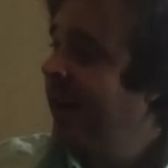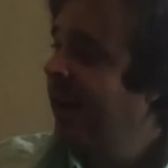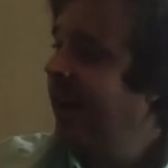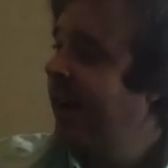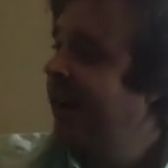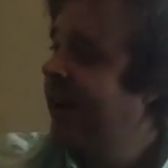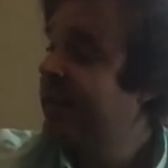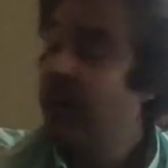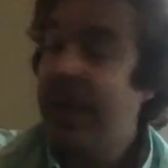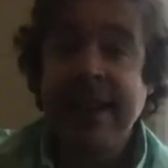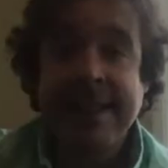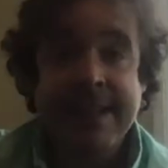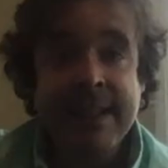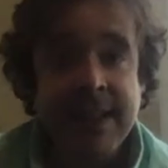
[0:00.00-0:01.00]
So
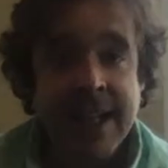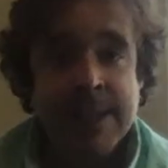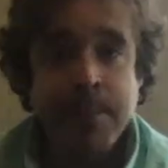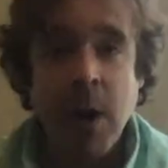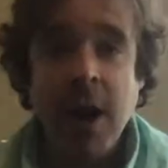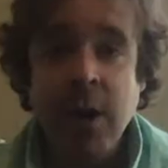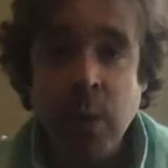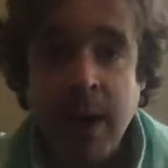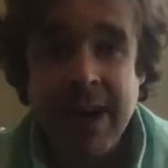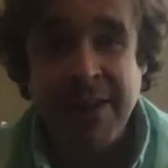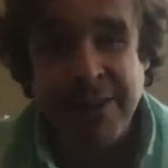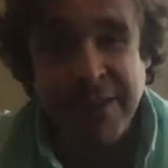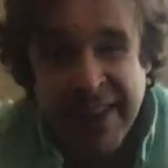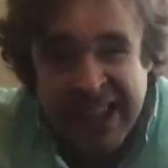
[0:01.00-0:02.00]
that's it. That's part 1
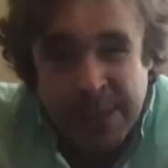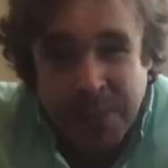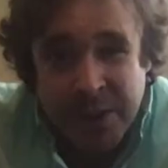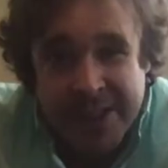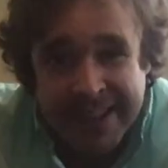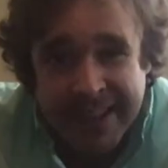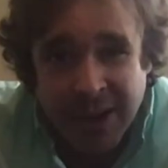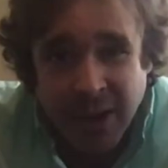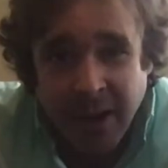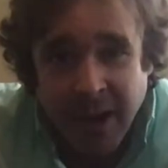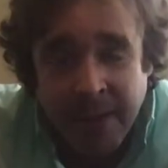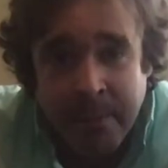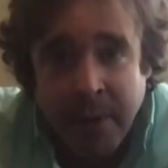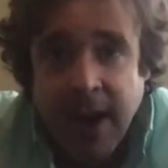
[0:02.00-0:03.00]
of this particular
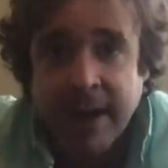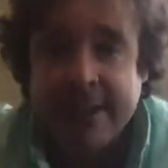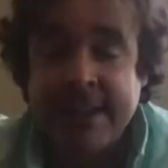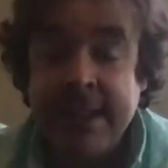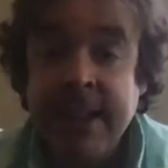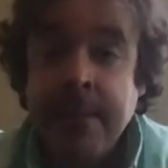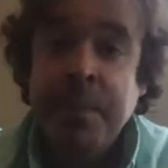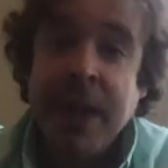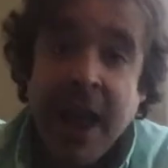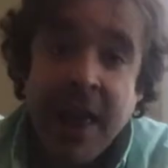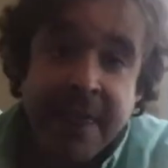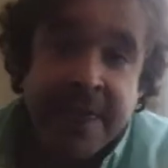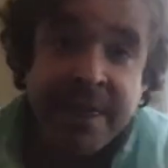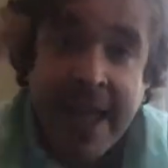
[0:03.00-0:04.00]
unboxing.
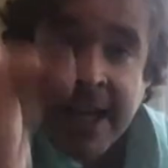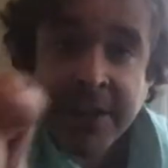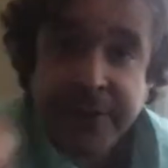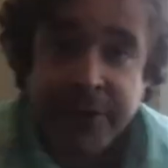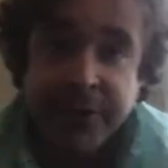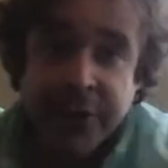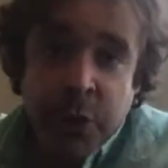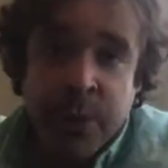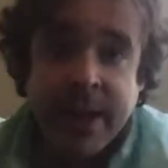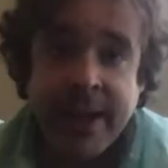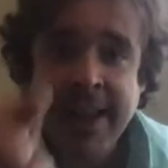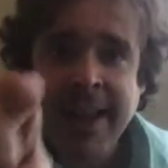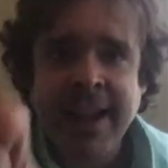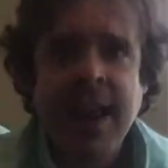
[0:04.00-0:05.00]
Thanks for tuning
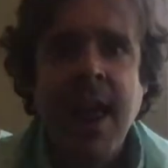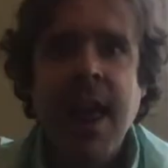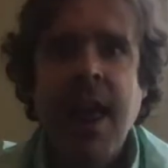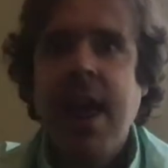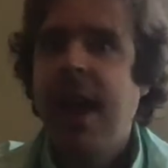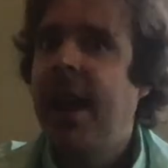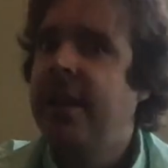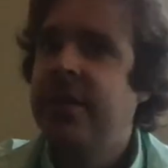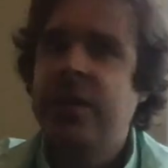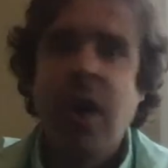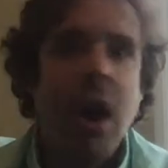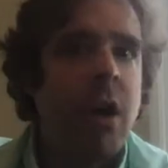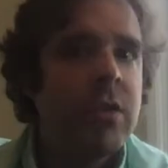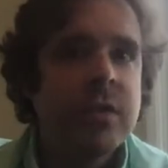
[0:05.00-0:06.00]
in. And
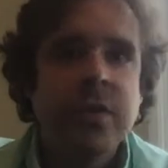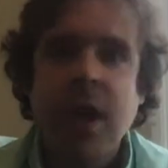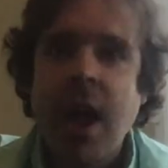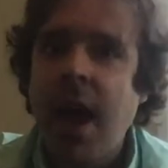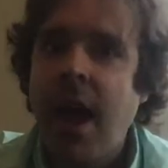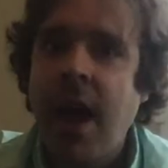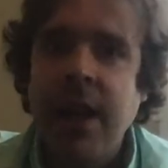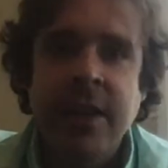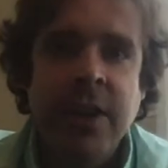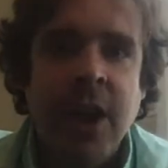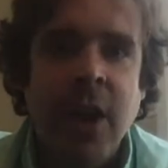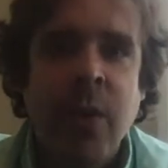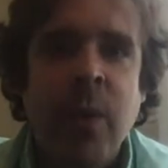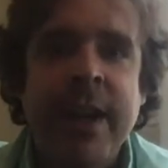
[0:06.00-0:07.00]
don't,
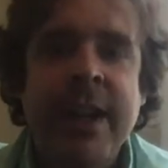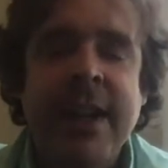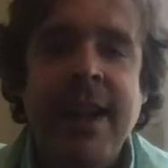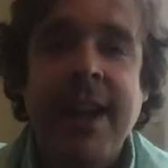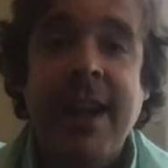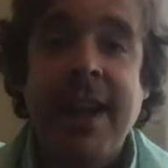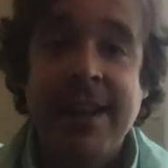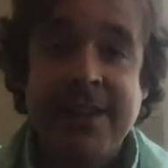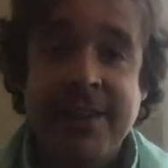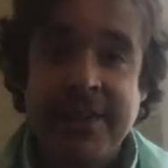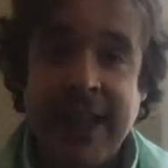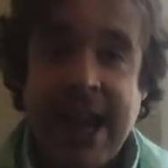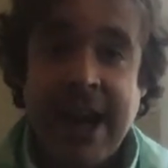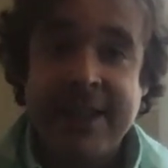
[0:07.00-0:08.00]
what did
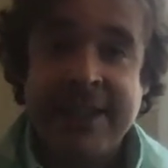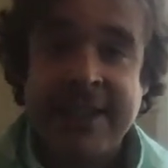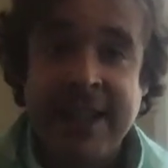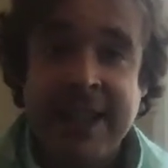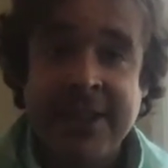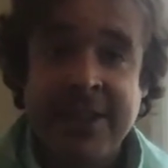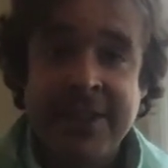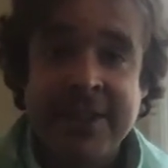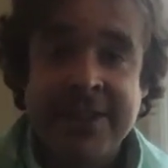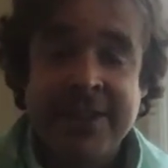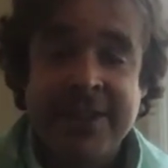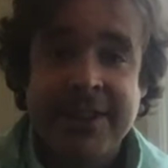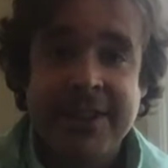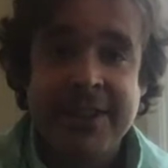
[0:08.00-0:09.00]
Larry
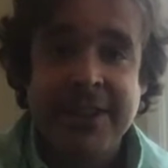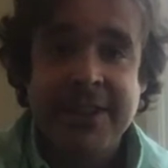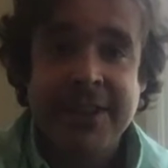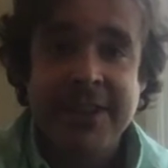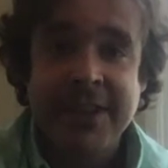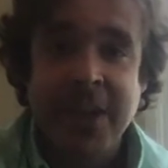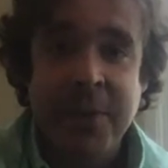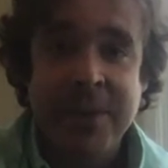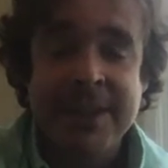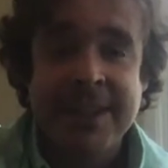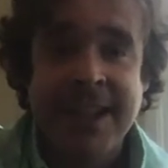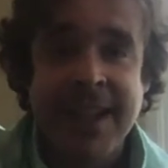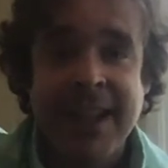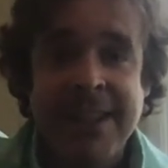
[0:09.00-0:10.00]
Sanders always
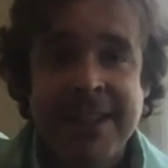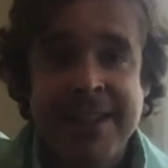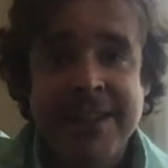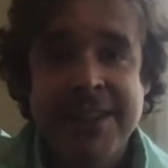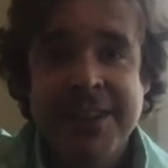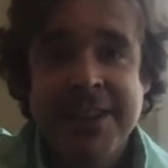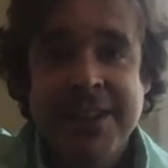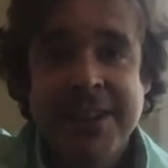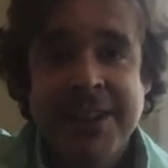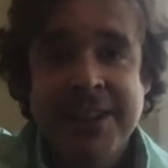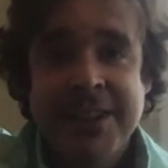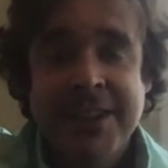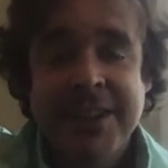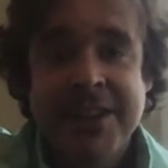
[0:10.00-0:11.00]
say?
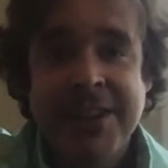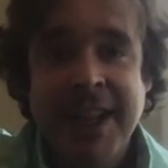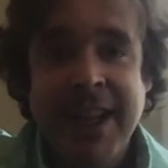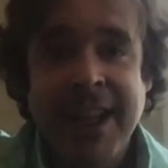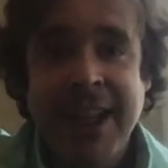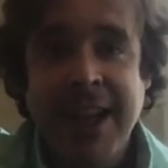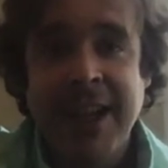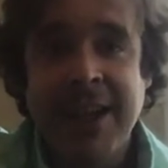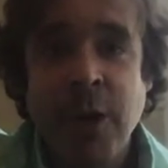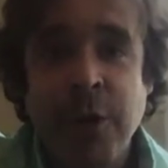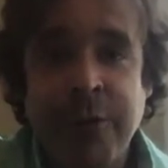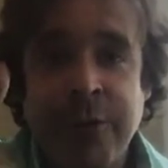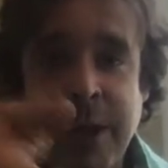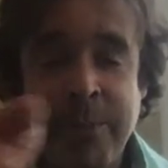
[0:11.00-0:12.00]
He'd say, no
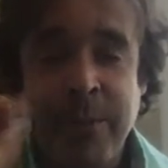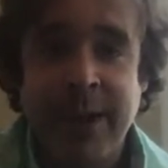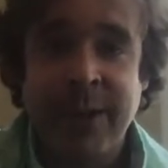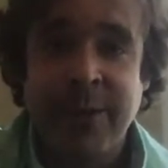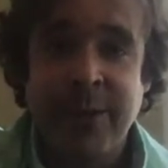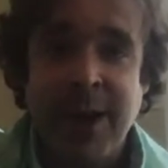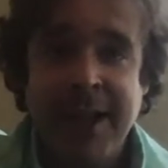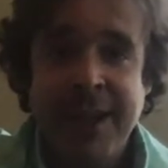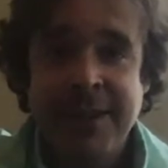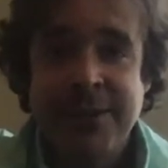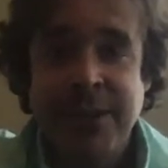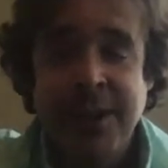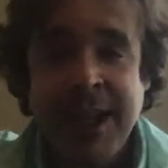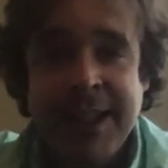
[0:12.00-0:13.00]
flipping, right?
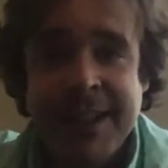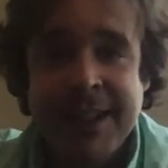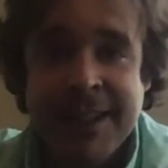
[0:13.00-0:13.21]
Right?